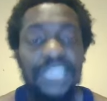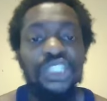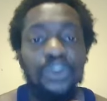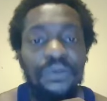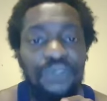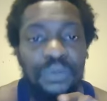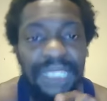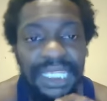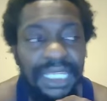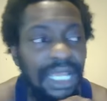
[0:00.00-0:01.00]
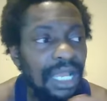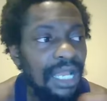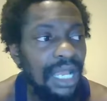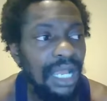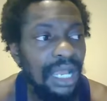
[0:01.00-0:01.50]
So if you
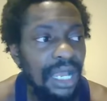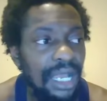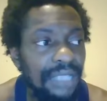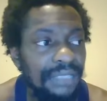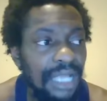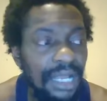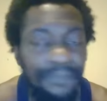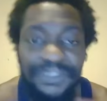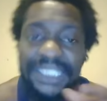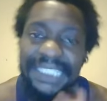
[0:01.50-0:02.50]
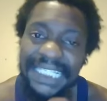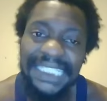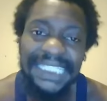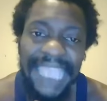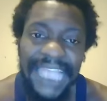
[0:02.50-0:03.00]
eat,
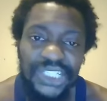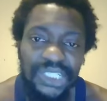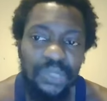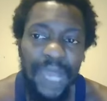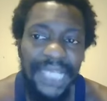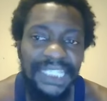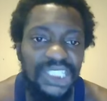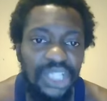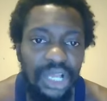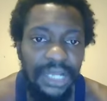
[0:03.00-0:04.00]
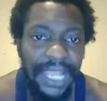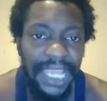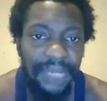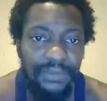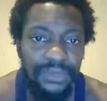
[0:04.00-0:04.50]
this is actually why they slaughter
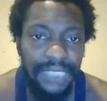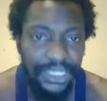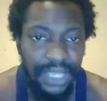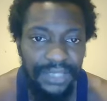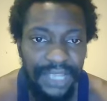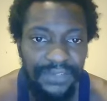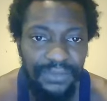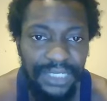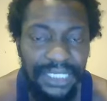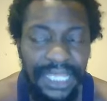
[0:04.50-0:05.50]
animals. Like, you have to really,